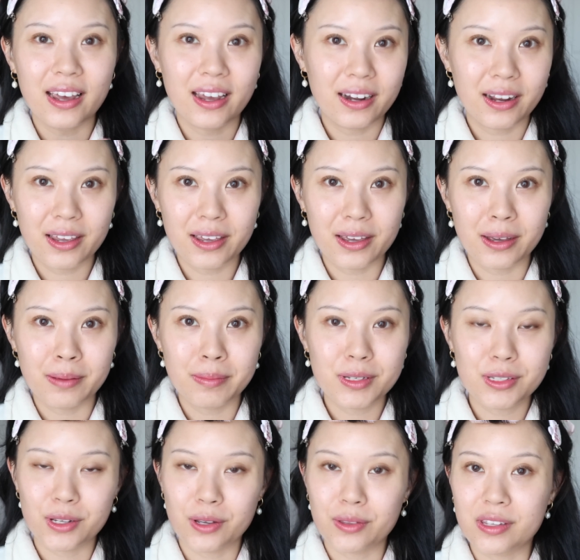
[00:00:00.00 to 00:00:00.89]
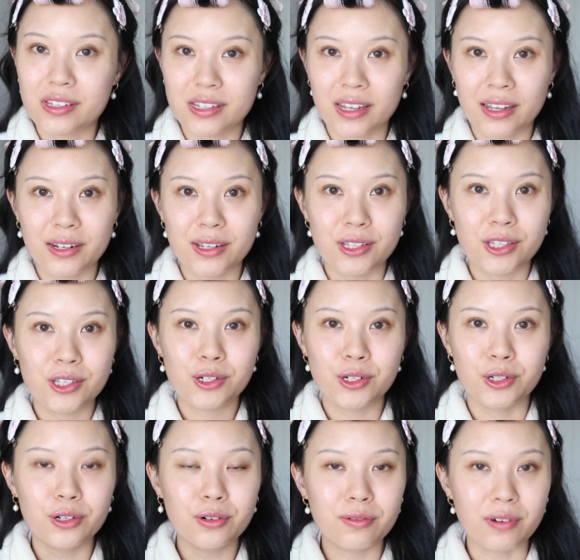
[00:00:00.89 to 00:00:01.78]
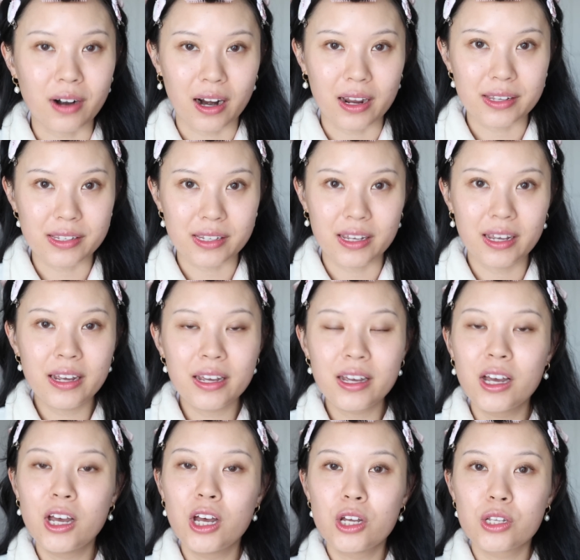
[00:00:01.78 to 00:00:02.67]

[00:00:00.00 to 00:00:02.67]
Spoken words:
8 a.m. so the sun is still rising.